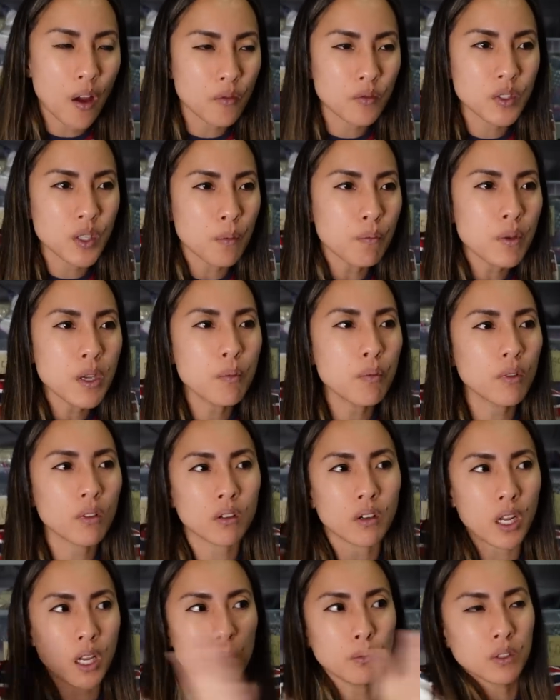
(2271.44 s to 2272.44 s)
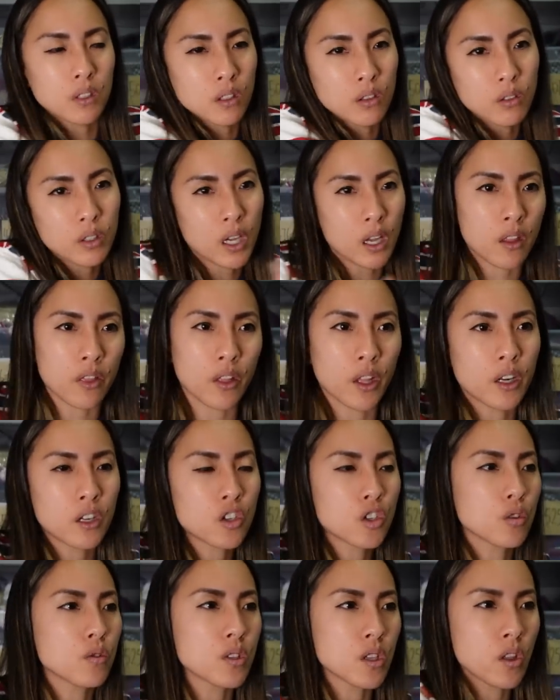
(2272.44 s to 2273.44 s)
some people are able to look at athletic
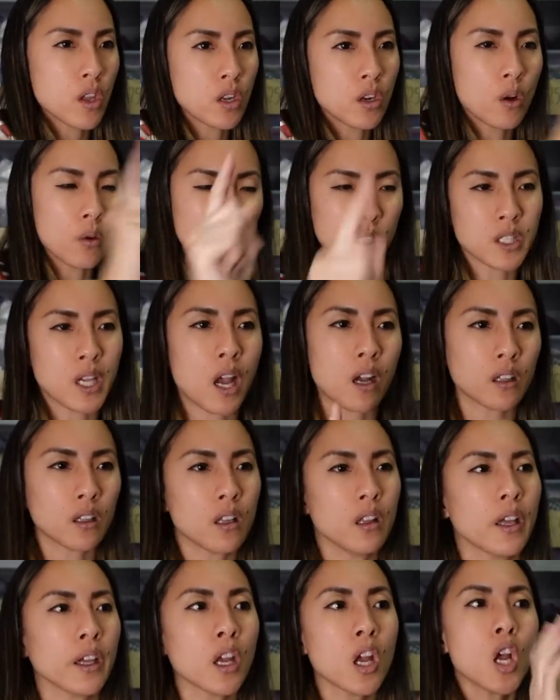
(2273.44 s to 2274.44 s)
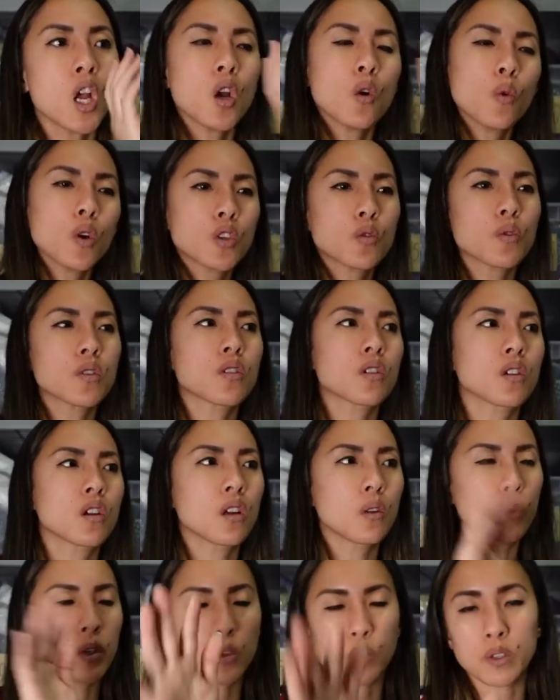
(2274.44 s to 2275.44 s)
shoes and they know exactly like which ones are
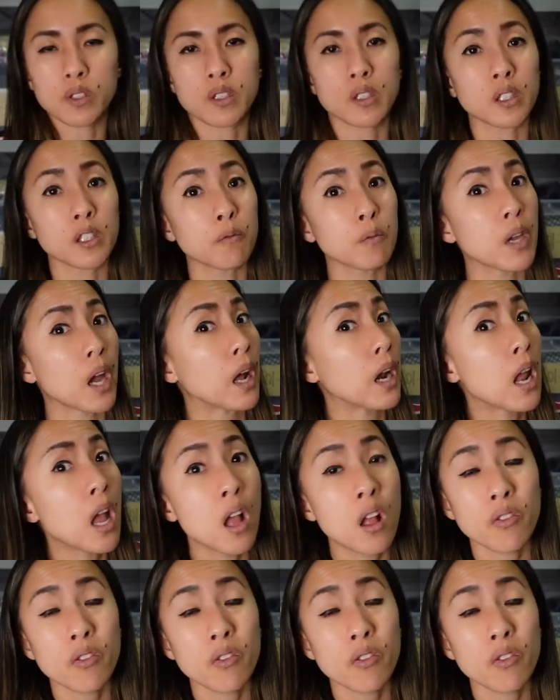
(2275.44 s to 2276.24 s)
good, which ones to leave behind.